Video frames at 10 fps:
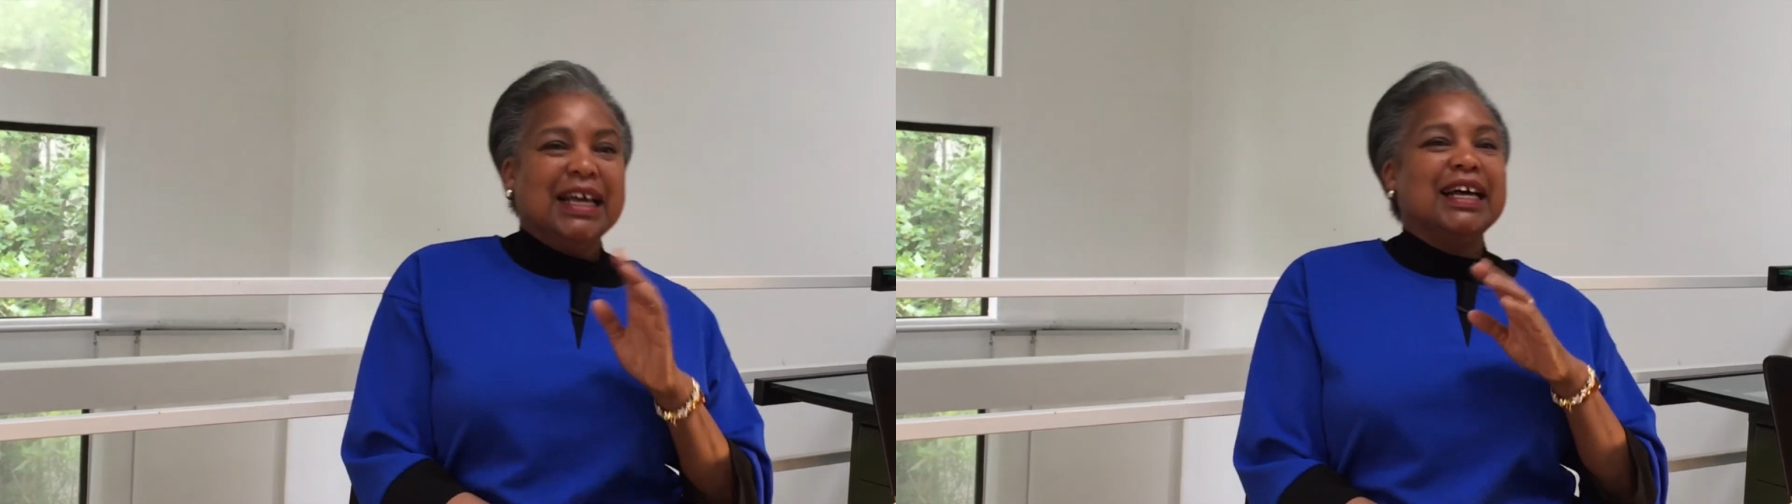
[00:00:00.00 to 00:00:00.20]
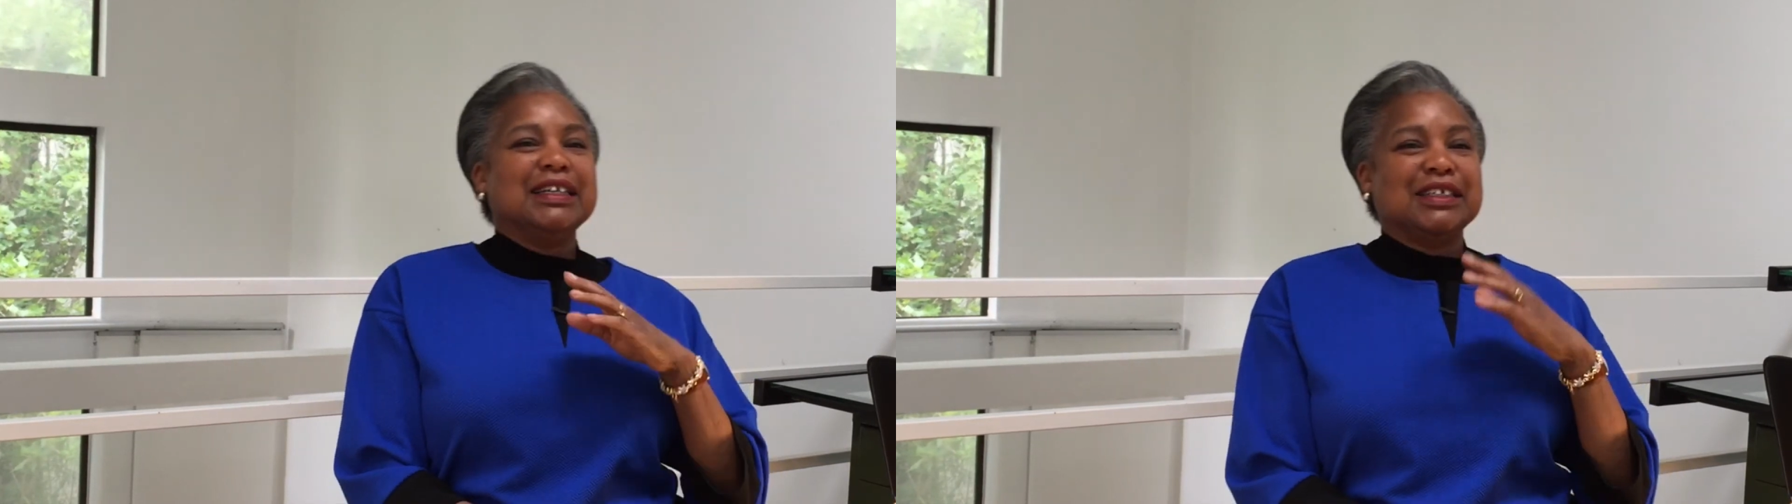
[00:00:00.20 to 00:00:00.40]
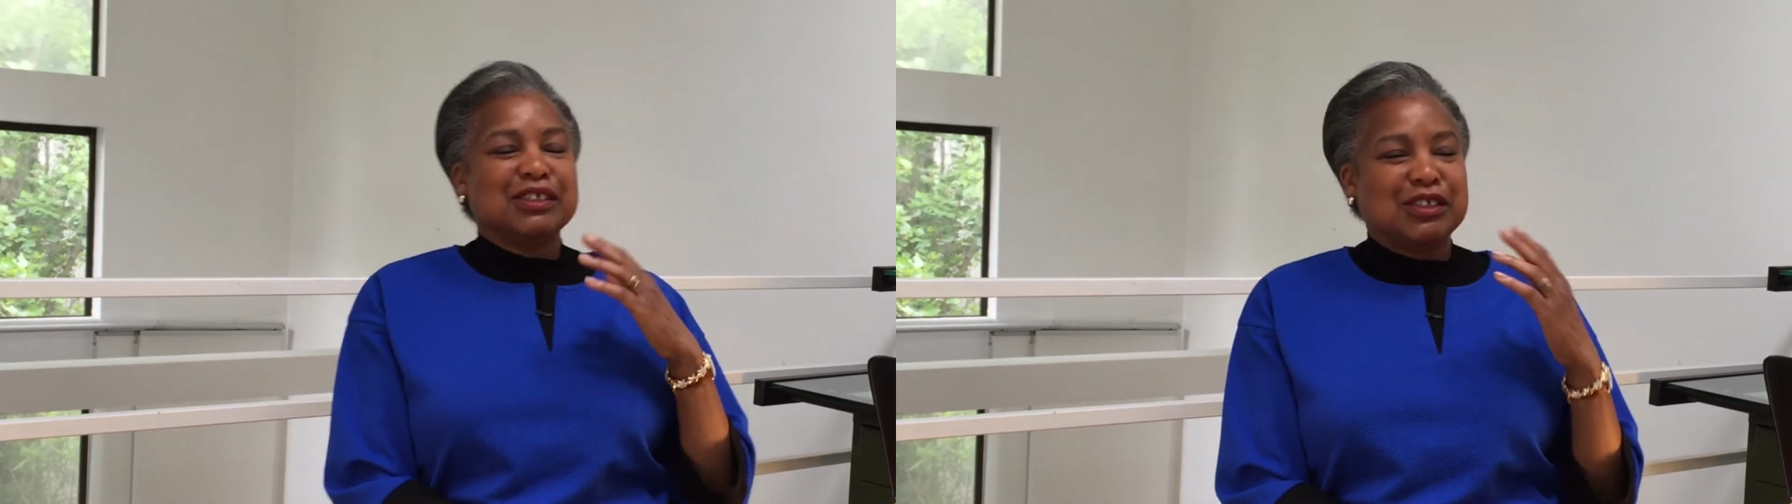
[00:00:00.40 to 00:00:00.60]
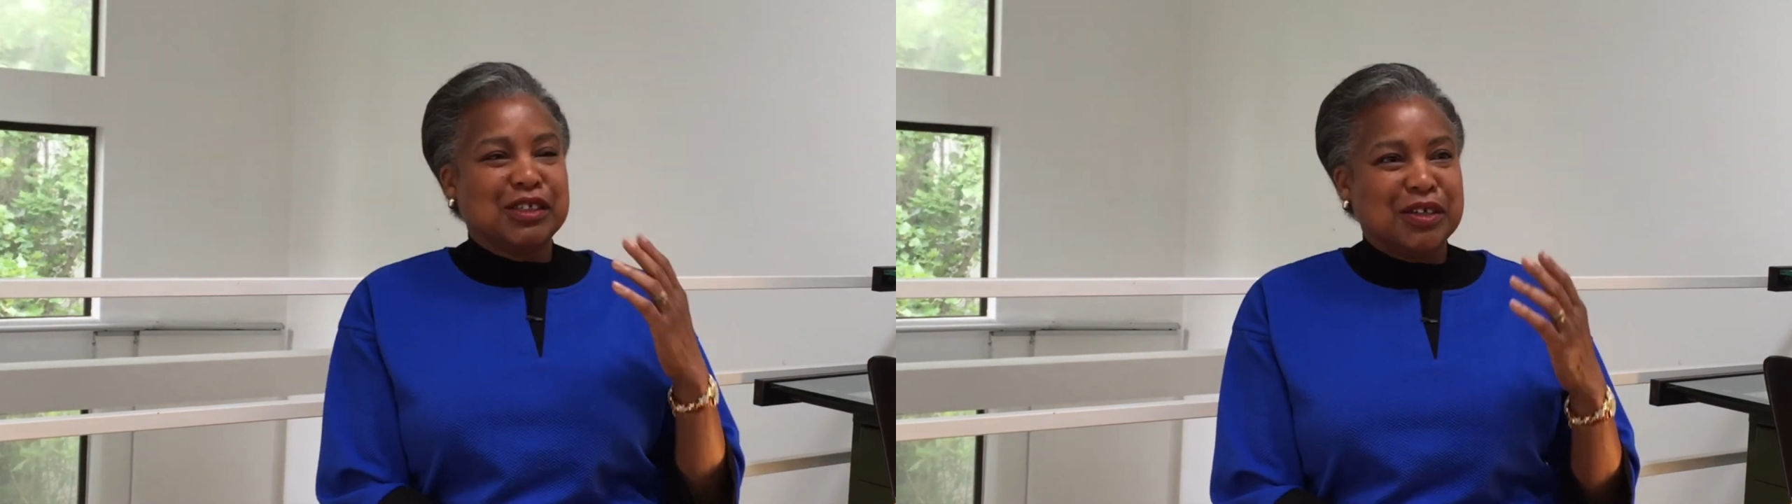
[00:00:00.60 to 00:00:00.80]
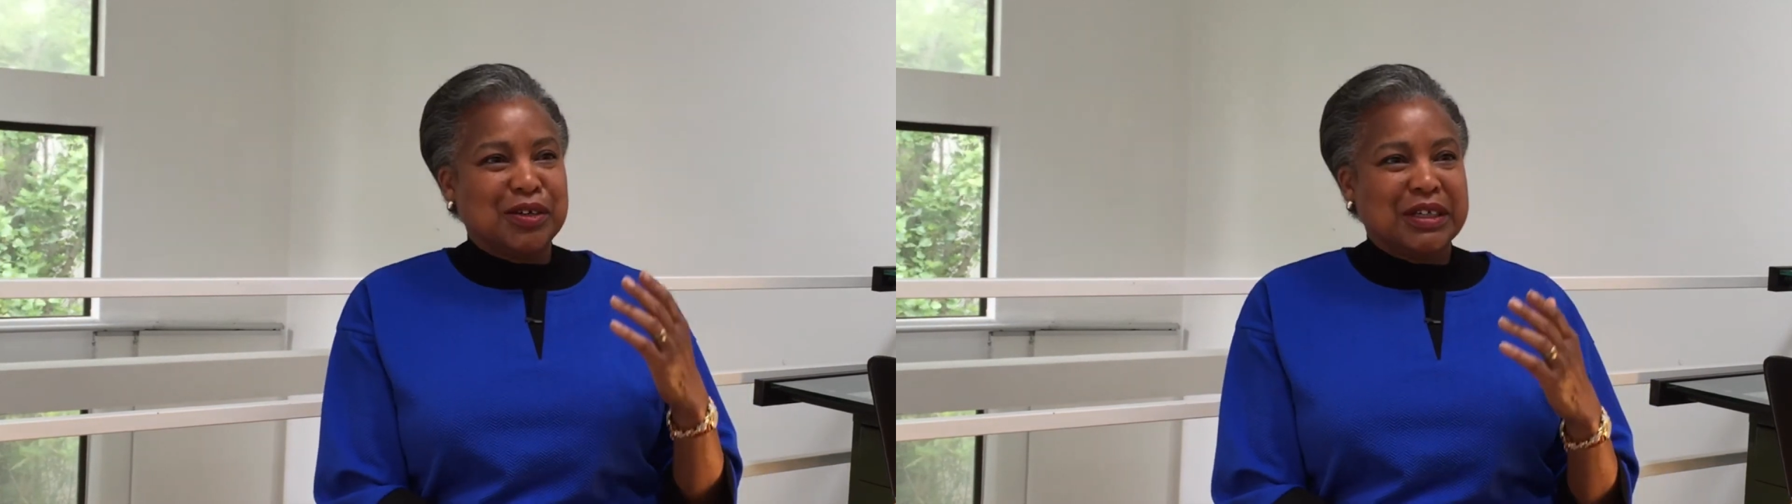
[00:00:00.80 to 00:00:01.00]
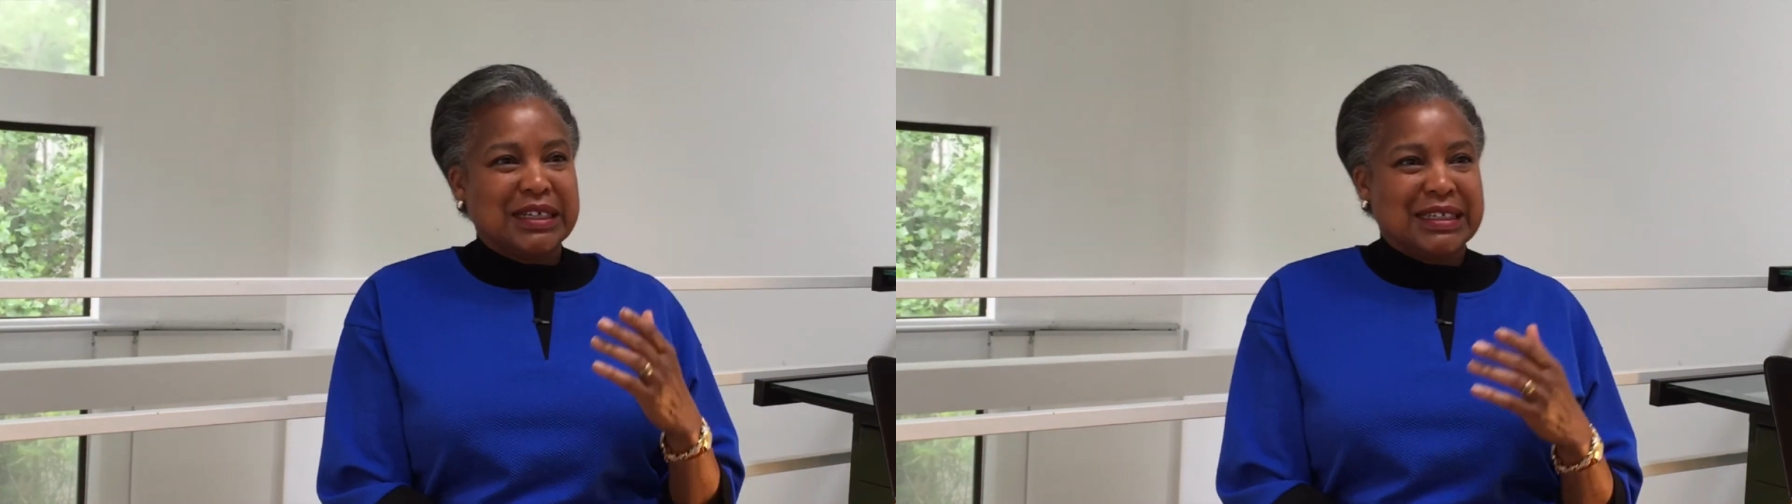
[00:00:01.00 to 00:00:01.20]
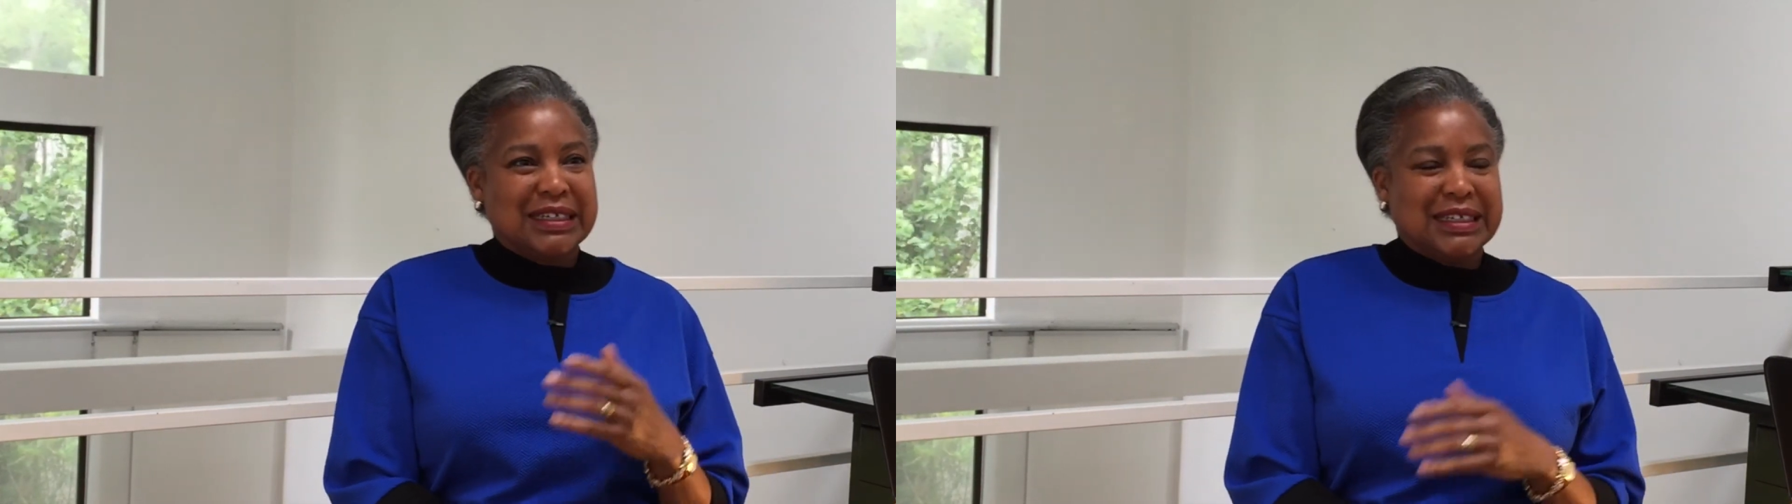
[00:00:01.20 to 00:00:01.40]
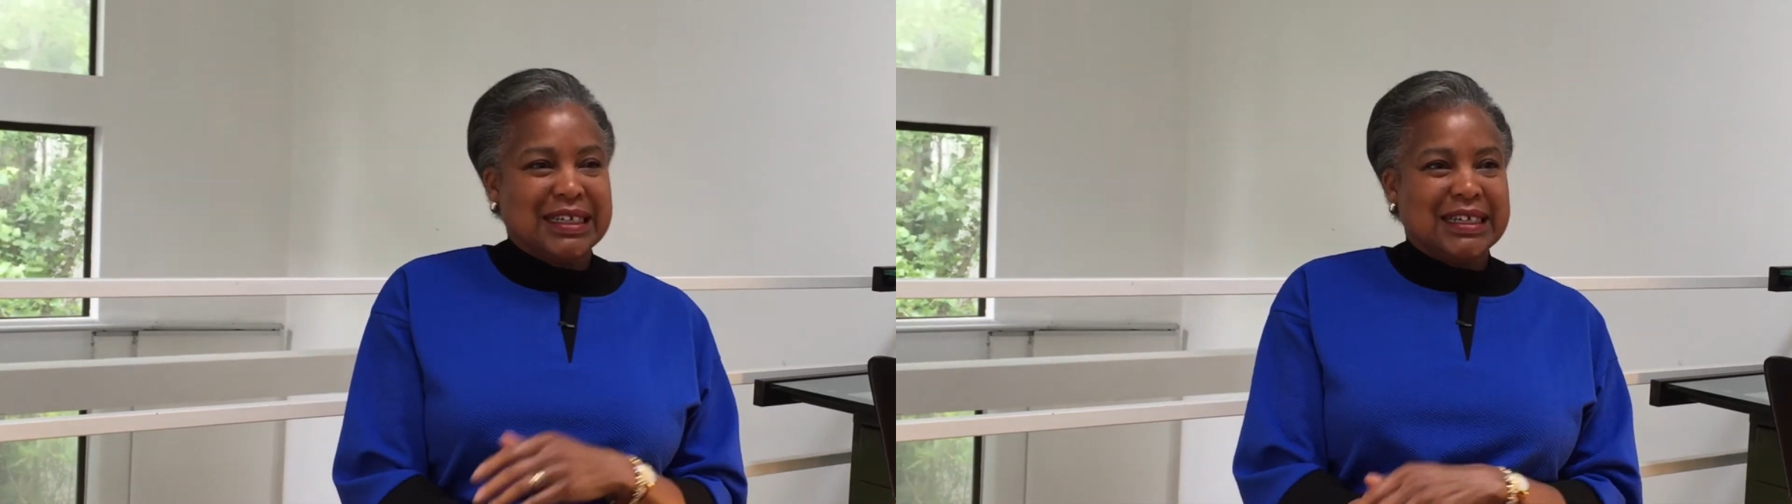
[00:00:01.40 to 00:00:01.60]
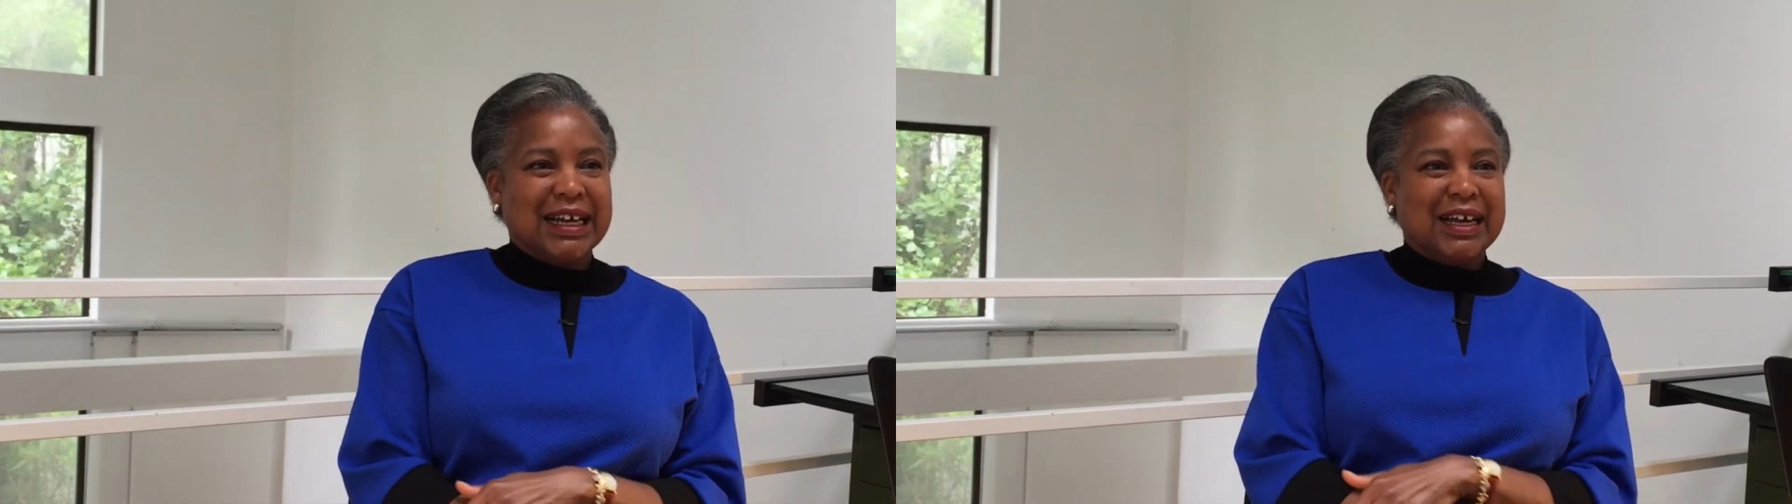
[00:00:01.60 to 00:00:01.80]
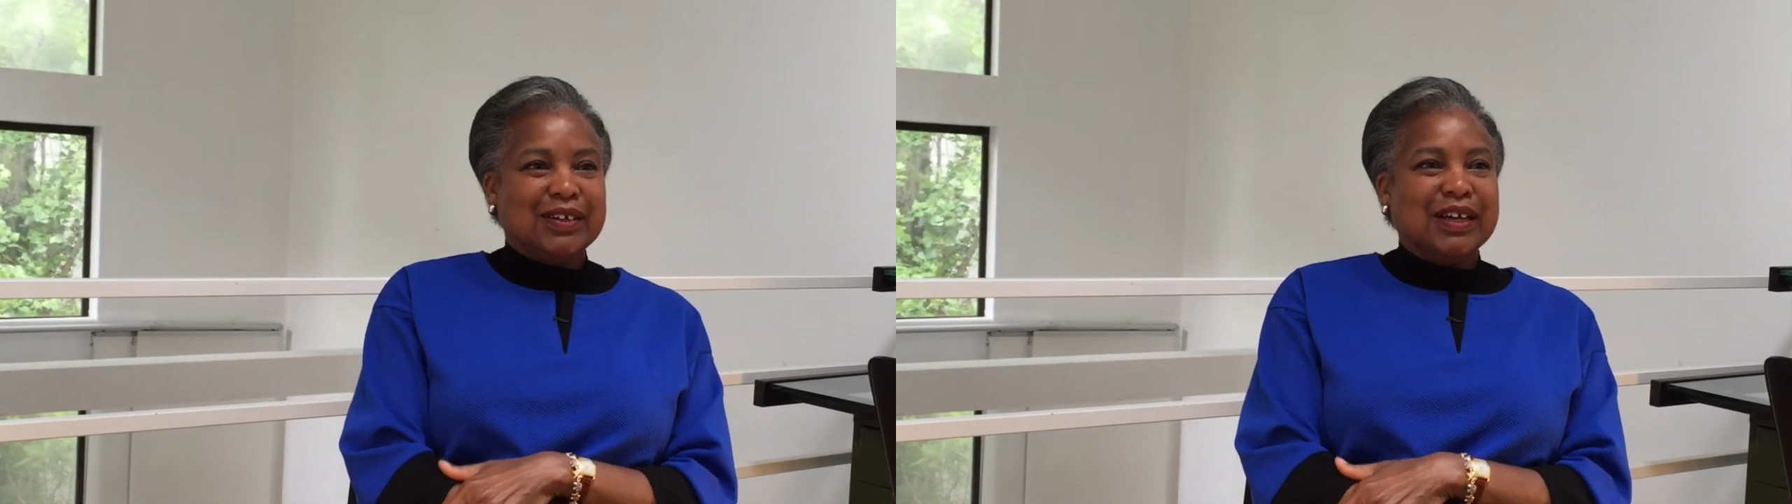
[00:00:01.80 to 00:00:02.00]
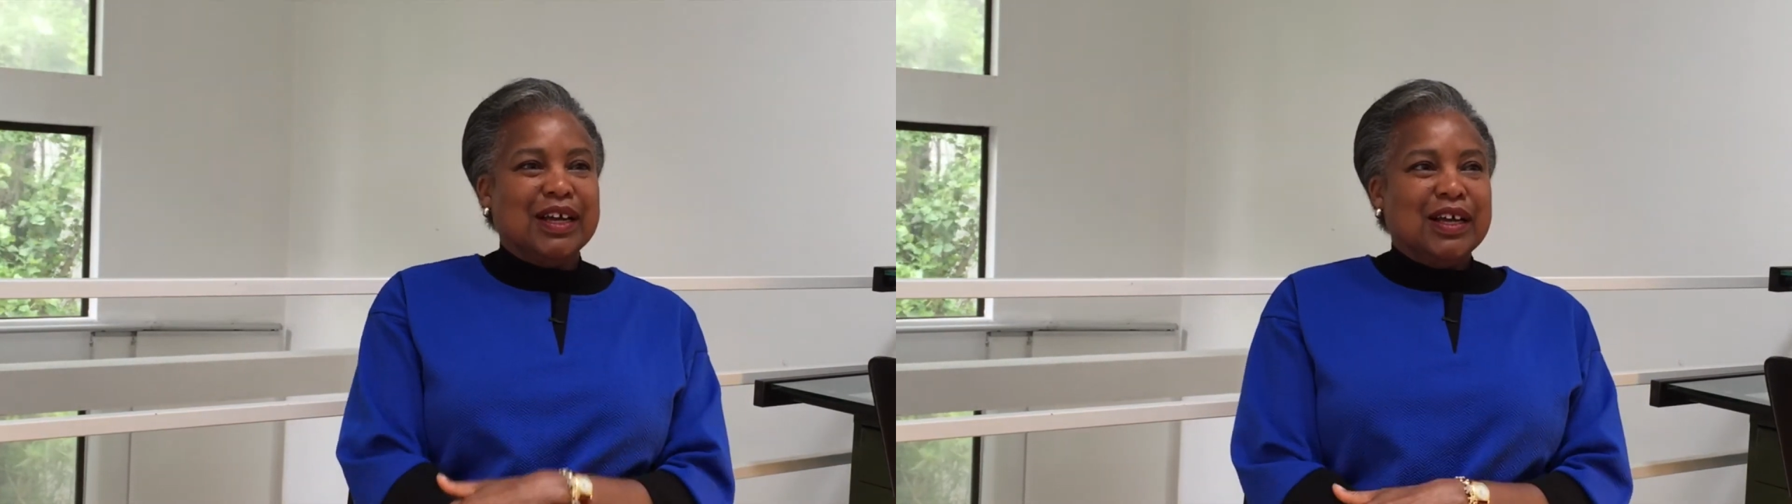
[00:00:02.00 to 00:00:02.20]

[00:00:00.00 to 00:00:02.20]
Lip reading: until she told us to sit down.